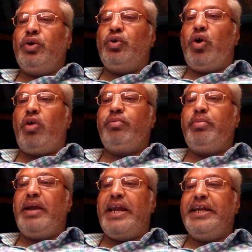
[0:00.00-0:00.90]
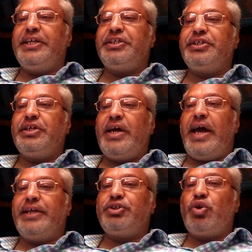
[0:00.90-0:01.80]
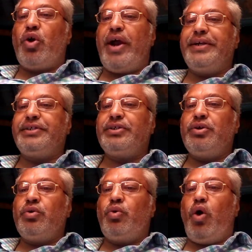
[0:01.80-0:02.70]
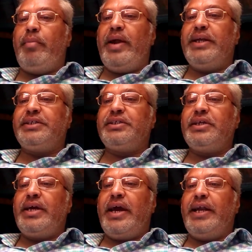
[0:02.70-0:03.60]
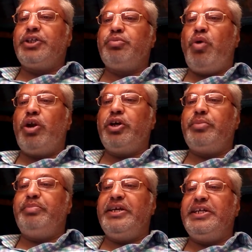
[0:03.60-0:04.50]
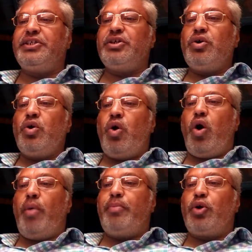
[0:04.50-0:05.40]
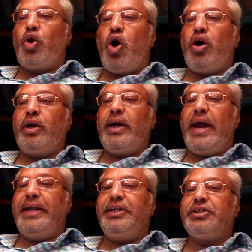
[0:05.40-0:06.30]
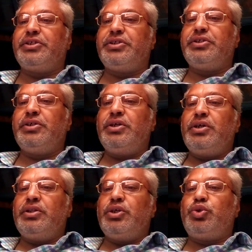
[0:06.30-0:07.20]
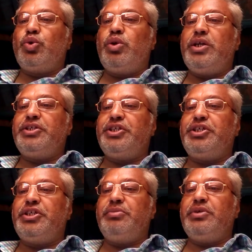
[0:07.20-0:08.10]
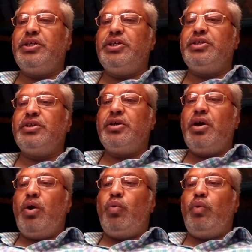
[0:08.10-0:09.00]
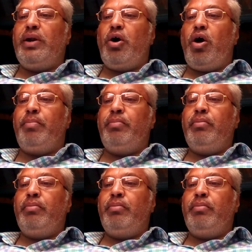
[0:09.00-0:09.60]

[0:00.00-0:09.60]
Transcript: dwarf planets, asteroids, comets, and smaller bits of rock and dust. The solar system is one of